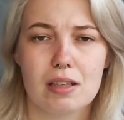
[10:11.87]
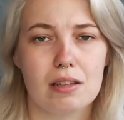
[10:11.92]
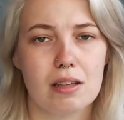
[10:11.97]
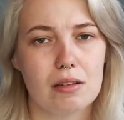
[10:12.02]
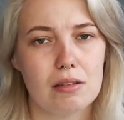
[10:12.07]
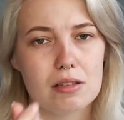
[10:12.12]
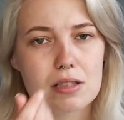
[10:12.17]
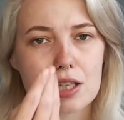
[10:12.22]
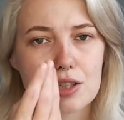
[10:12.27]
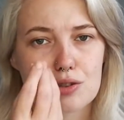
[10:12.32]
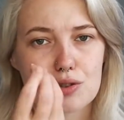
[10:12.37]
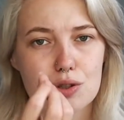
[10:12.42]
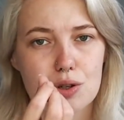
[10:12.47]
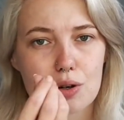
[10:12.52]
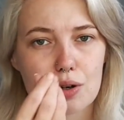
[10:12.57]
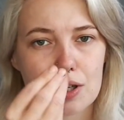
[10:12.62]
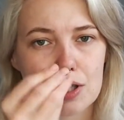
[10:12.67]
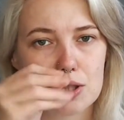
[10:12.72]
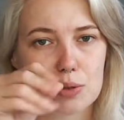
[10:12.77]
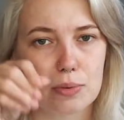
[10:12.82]
You know, there's like
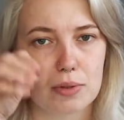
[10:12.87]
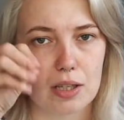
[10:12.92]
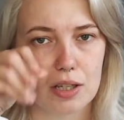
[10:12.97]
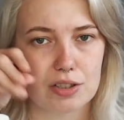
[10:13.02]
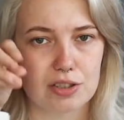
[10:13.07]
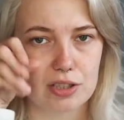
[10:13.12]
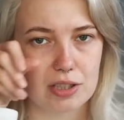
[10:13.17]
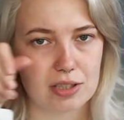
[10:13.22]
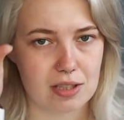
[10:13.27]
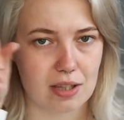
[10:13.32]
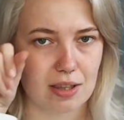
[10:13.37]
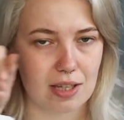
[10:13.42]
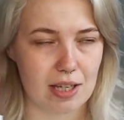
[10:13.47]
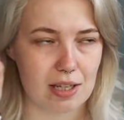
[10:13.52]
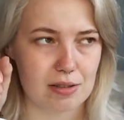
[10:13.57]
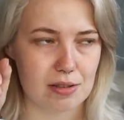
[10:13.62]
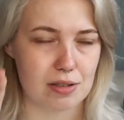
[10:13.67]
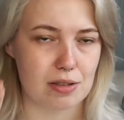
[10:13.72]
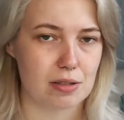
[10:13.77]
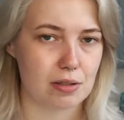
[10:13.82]
chocolates with hundreds and
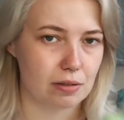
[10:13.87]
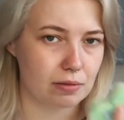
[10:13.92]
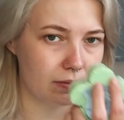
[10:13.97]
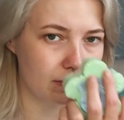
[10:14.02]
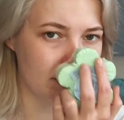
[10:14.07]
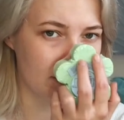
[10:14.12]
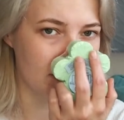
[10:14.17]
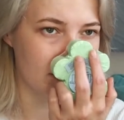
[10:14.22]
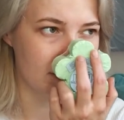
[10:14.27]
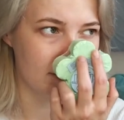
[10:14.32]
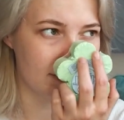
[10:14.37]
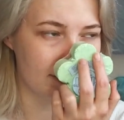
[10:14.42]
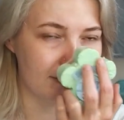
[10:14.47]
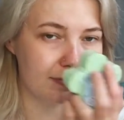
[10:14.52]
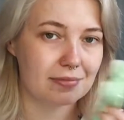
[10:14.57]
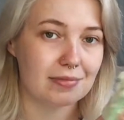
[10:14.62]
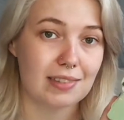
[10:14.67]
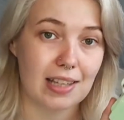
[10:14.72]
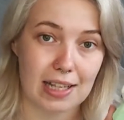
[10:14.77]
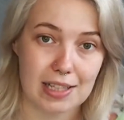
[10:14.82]
thousands on.
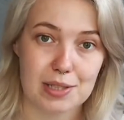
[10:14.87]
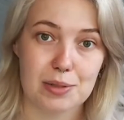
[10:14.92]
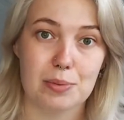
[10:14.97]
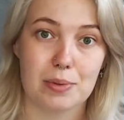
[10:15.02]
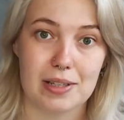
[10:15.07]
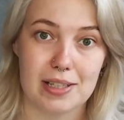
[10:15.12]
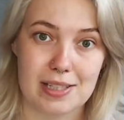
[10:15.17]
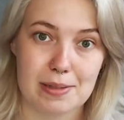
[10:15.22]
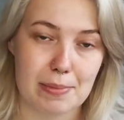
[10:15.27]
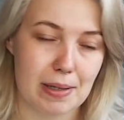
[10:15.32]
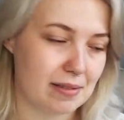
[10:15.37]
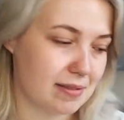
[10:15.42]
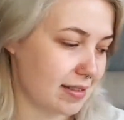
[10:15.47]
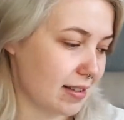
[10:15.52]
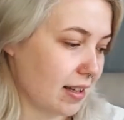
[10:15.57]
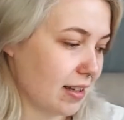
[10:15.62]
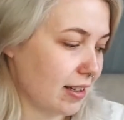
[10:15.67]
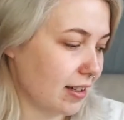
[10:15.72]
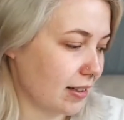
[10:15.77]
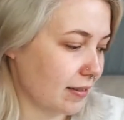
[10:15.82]
That's what these
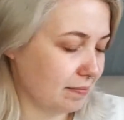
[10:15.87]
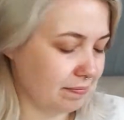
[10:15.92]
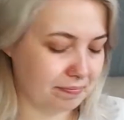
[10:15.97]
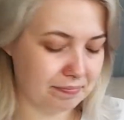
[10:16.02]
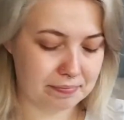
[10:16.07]
smells like.